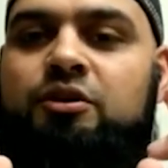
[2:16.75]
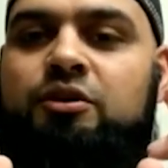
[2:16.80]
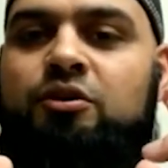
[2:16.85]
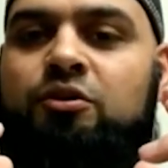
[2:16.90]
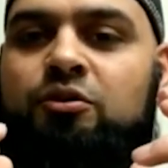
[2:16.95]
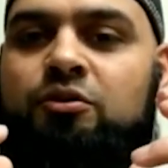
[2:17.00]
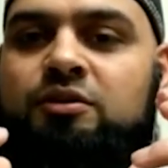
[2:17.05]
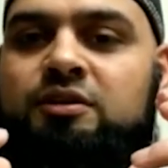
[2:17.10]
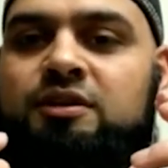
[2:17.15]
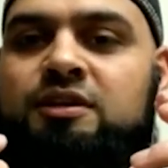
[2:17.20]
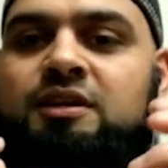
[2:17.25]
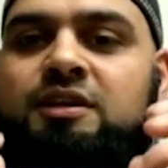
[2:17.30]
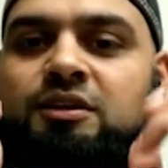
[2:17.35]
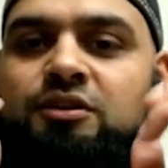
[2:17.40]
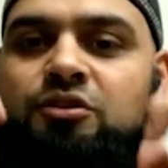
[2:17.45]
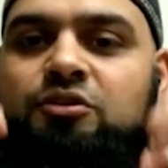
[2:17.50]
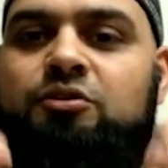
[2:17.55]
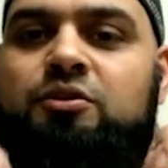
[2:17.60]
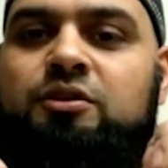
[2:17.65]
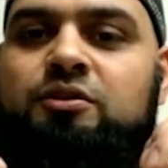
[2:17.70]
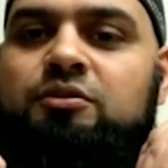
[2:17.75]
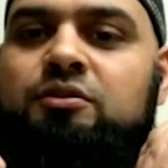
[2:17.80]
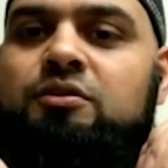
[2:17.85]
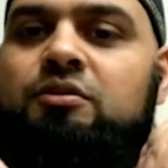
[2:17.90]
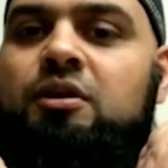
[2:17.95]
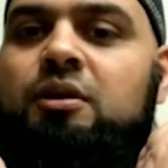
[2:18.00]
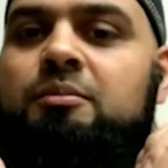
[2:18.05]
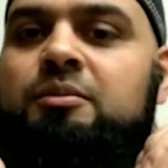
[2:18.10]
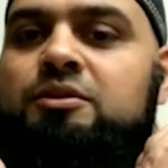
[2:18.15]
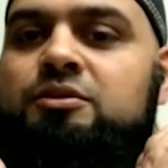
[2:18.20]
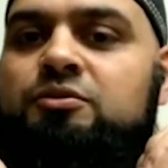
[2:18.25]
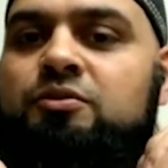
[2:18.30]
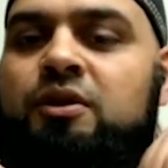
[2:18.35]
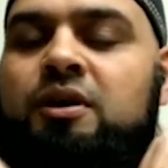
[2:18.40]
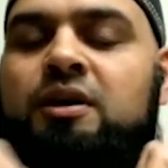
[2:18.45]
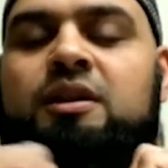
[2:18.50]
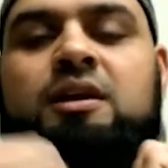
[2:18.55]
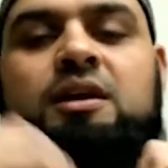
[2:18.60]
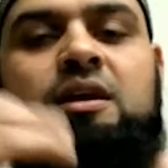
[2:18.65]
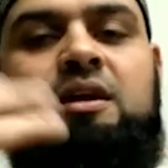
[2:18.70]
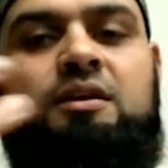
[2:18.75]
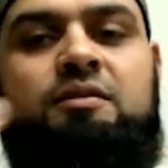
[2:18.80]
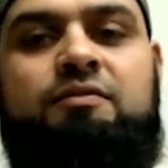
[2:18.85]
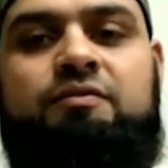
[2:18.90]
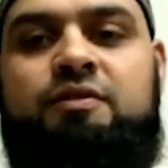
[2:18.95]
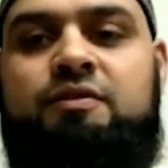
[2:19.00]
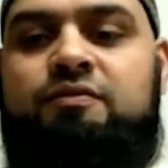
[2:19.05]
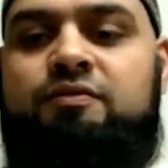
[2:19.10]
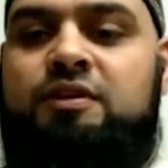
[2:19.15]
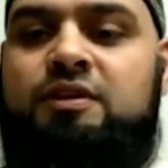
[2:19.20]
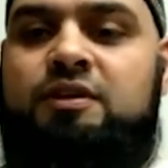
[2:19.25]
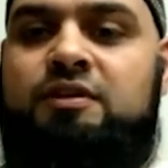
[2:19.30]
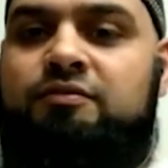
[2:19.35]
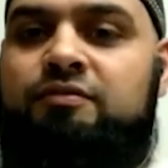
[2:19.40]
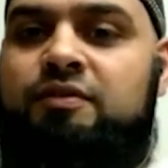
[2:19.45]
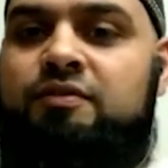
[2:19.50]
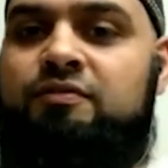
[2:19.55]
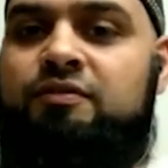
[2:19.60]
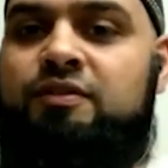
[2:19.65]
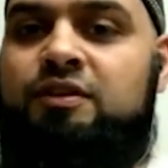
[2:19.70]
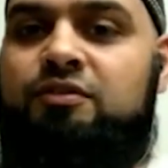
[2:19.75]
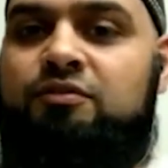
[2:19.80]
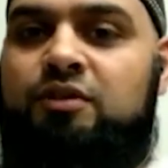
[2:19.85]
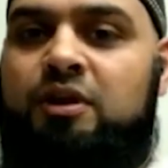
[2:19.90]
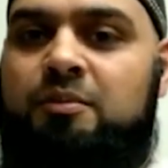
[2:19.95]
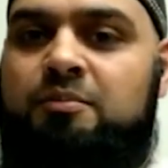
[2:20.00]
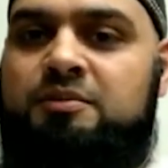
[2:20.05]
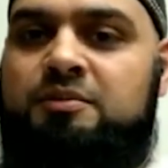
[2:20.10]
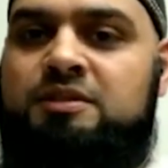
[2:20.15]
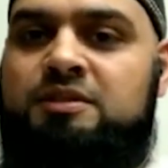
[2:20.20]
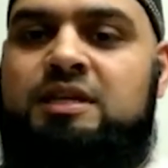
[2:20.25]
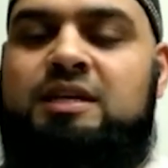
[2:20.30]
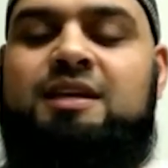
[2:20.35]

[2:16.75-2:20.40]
holding it and you're going to do the goblet squat. 15 reps.